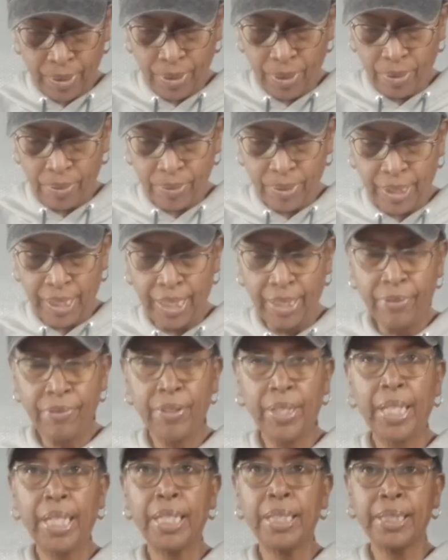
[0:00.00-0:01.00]
know, gift
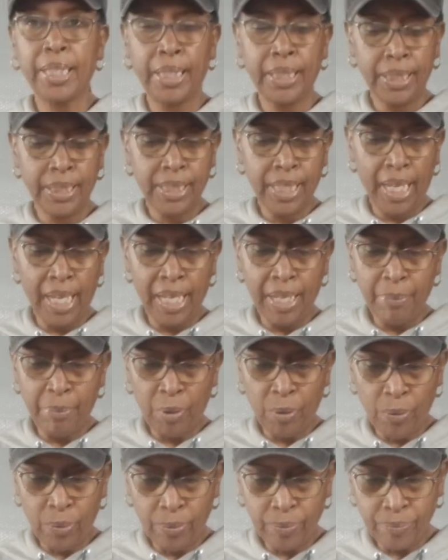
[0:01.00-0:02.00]
things at the
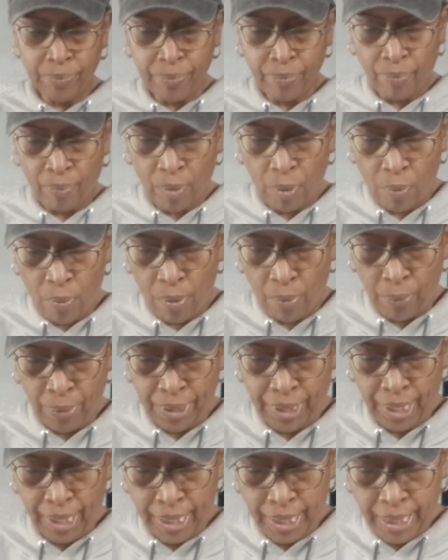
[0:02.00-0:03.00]
table, or when
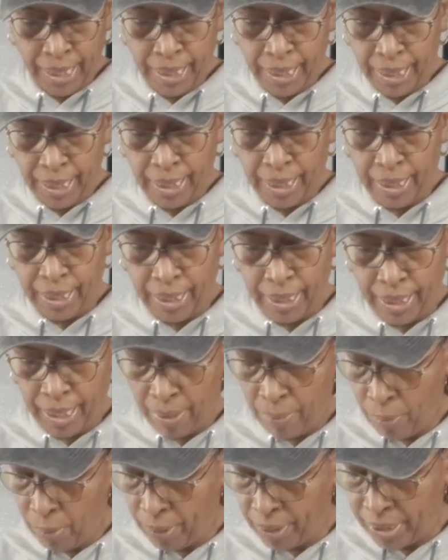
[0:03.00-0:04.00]
they're eating and then they
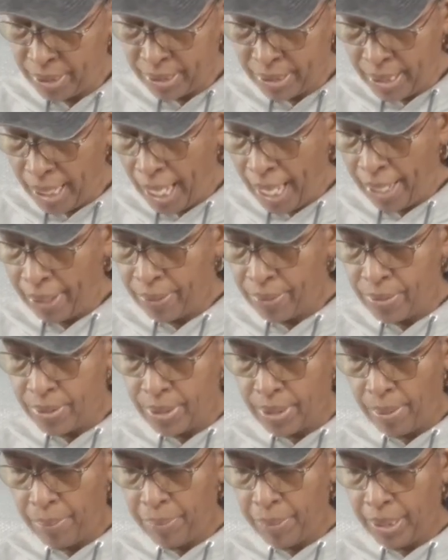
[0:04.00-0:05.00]
want a snack or
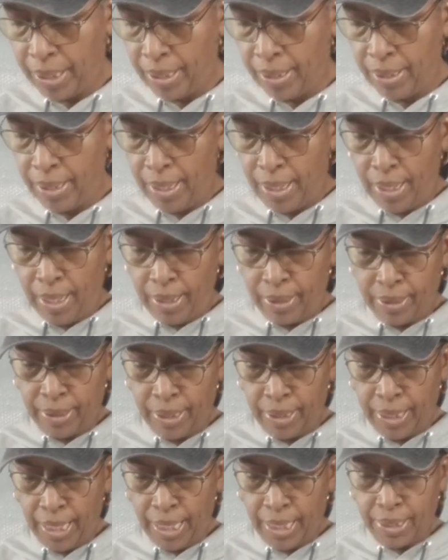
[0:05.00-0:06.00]
something,
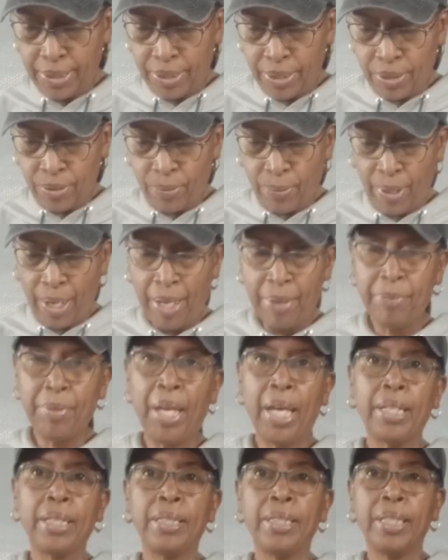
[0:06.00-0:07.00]
then they can just grab
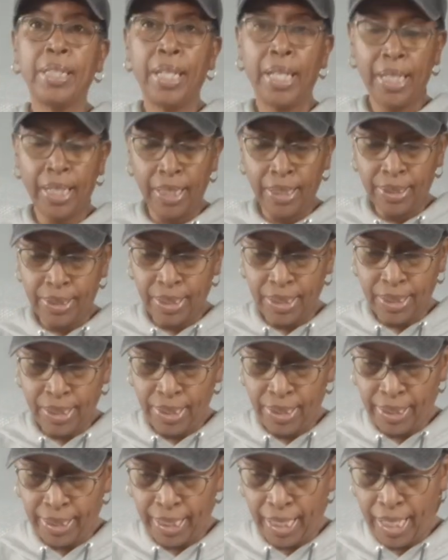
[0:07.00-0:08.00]
that and then they can just
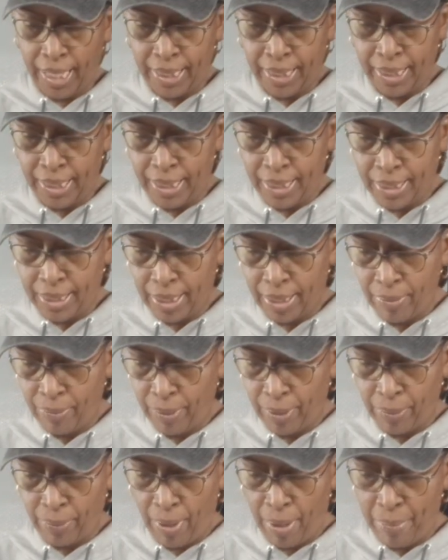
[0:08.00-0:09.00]
look at it and see
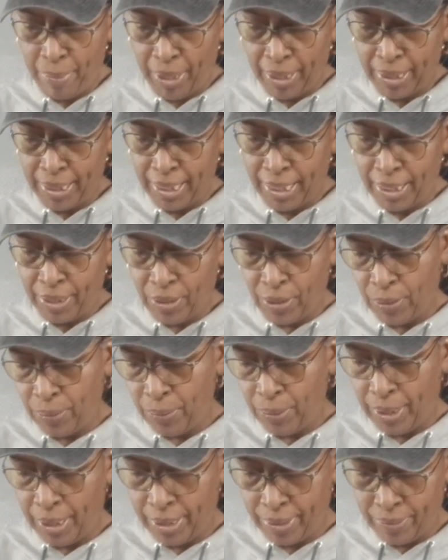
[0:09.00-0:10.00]
what grandma did to
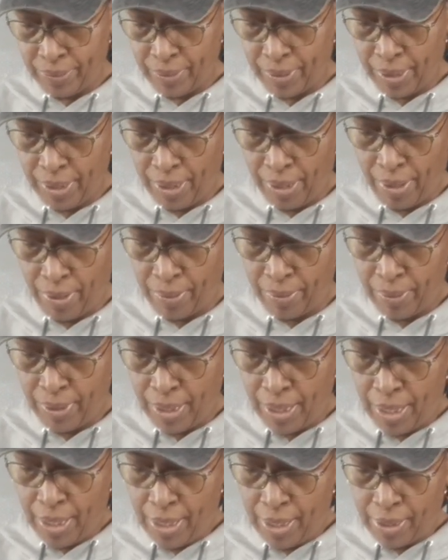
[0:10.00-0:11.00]
it, you know.
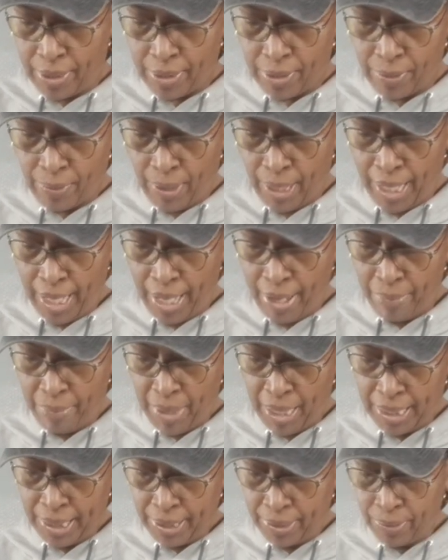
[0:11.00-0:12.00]
So I have
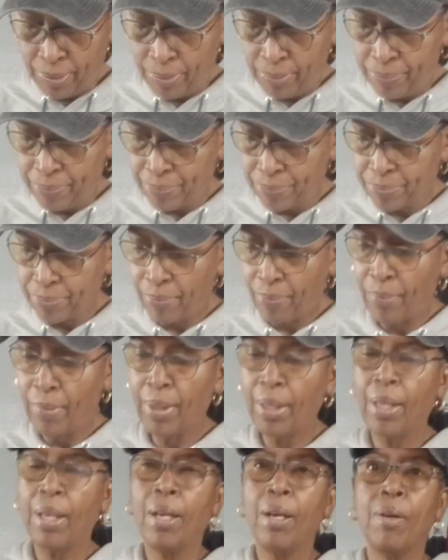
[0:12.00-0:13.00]
my little
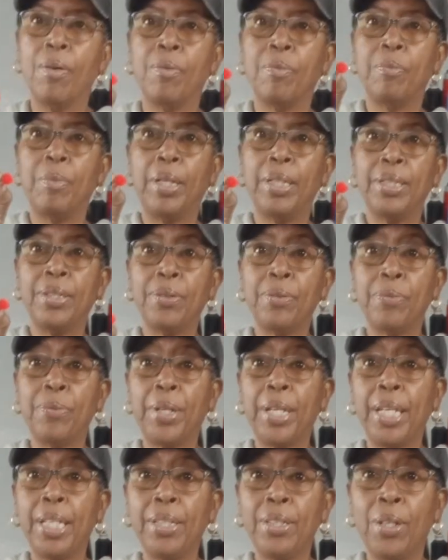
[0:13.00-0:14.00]

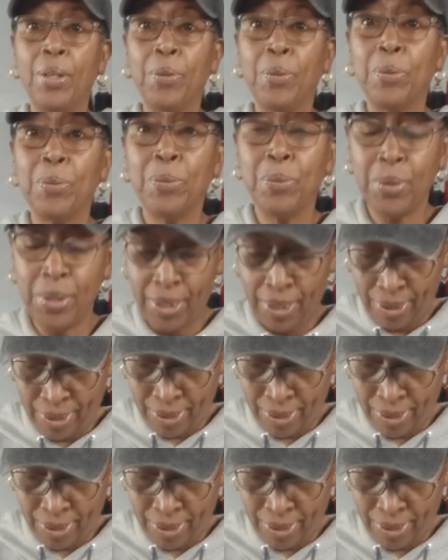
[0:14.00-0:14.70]
red nose,